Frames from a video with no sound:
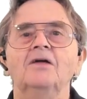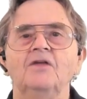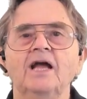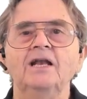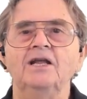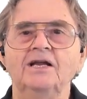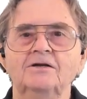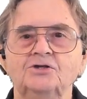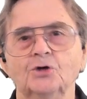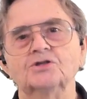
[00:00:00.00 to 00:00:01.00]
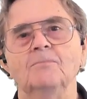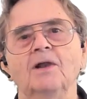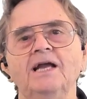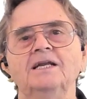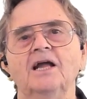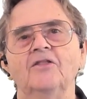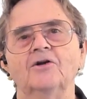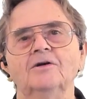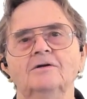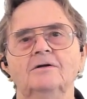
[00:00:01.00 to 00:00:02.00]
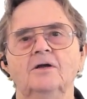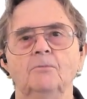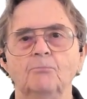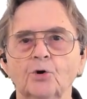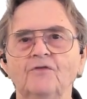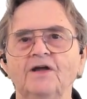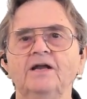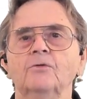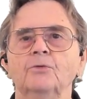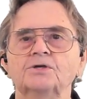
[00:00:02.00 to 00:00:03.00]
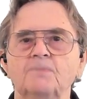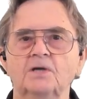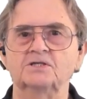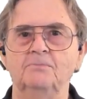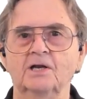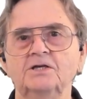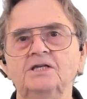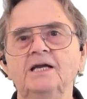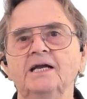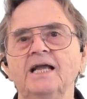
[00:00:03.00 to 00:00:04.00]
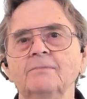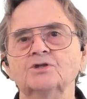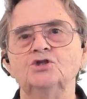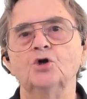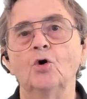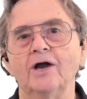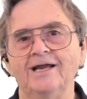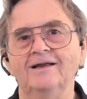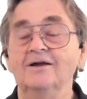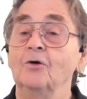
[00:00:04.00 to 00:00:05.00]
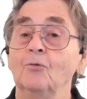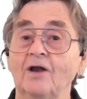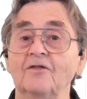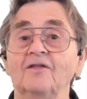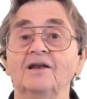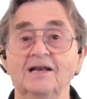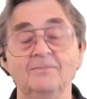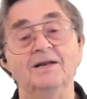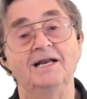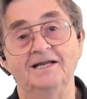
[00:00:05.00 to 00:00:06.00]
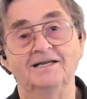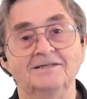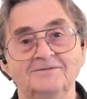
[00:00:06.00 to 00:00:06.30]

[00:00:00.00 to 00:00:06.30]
the ending shows them playing together, proving responsibility enables joy rather than eliminating.